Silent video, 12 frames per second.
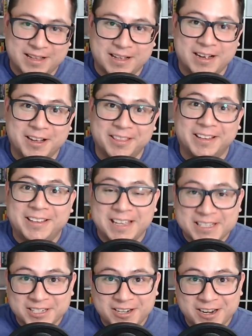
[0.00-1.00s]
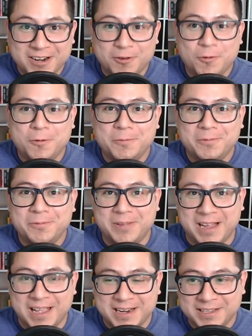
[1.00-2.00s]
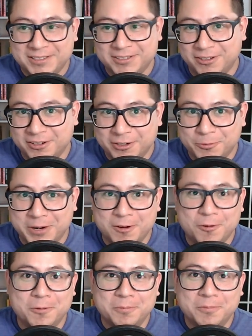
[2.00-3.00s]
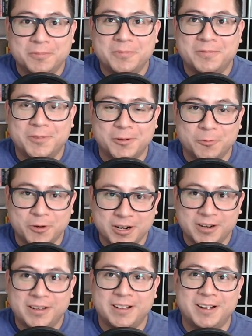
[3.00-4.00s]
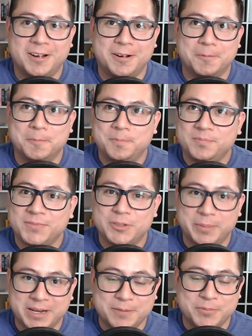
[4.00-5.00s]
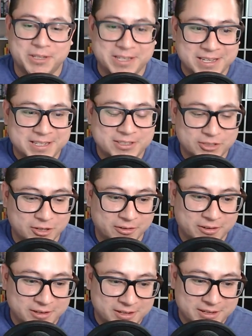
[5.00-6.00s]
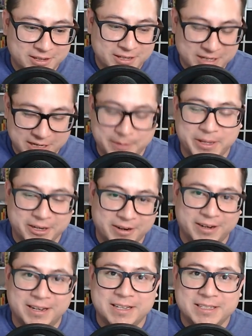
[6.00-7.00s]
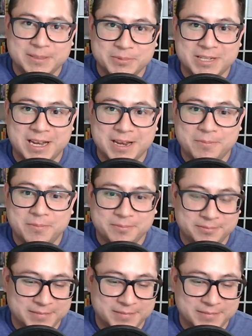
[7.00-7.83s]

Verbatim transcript: Uh, the kids are not home. Anna's on her way home from work um, to pick up the kids. So I'm like, all right, I got some time.